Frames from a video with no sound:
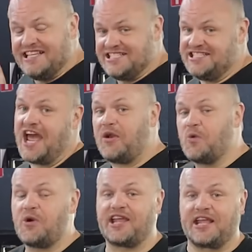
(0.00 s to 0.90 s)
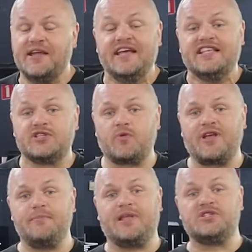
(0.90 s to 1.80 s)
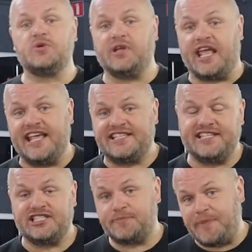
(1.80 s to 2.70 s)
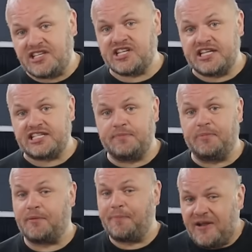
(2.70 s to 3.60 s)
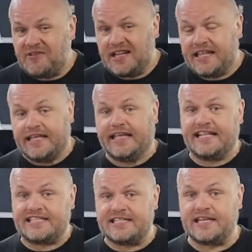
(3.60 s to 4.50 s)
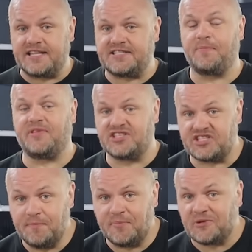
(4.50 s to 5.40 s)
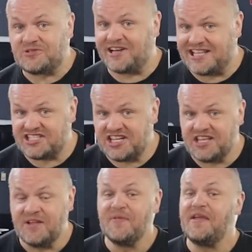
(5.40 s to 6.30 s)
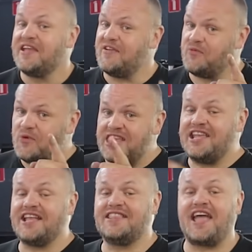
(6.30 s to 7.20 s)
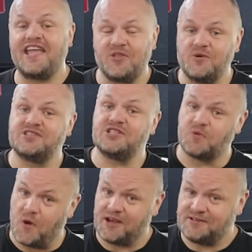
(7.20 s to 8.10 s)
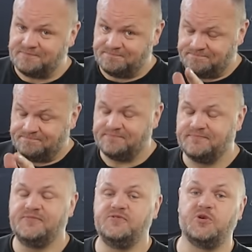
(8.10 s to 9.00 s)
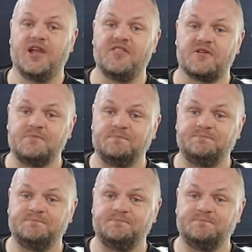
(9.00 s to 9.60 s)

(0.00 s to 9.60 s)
is not working. It's already been to an AC specialist, but apparently it's not something simple. So let's see if we can diagnose this one together.